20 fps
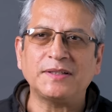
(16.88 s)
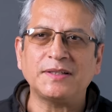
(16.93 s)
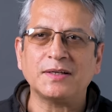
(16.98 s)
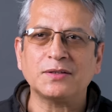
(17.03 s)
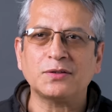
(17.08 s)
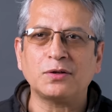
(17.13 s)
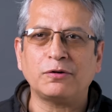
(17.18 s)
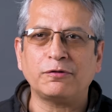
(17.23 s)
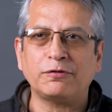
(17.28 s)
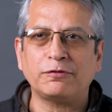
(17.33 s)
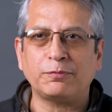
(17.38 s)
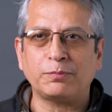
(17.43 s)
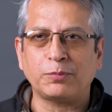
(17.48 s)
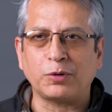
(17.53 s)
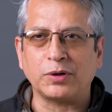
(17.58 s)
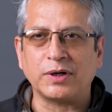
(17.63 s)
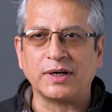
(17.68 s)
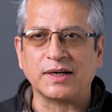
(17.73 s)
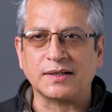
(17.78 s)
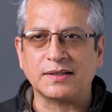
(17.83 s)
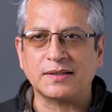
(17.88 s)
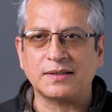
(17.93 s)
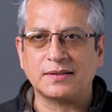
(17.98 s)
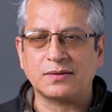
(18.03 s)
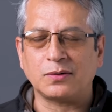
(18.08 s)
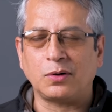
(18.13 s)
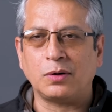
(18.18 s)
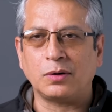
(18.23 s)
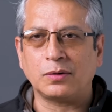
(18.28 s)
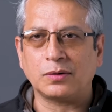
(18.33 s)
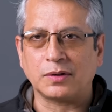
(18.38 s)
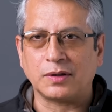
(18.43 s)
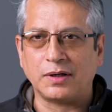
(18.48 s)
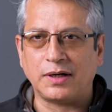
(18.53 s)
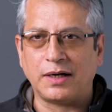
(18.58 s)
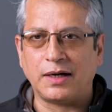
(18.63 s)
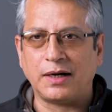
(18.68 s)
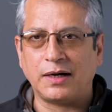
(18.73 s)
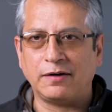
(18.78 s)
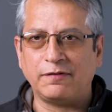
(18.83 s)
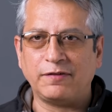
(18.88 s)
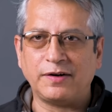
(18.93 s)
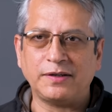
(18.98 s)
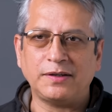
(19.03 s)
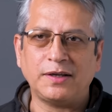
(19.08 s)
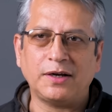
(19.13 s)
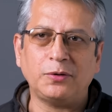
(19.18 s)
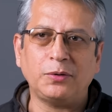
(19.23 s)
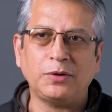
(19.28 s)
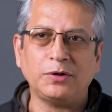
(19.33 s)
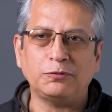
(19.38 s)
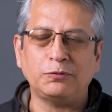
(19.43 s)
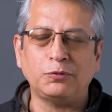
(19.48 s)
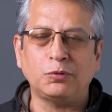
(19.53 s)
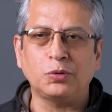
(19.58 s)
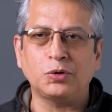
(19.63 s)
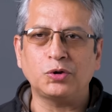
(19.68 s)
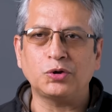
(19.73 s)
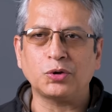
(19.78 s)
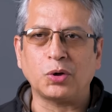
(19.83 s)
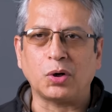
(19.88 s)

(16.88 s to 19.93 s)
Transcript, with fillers: pictures of products or uh, when they are doing food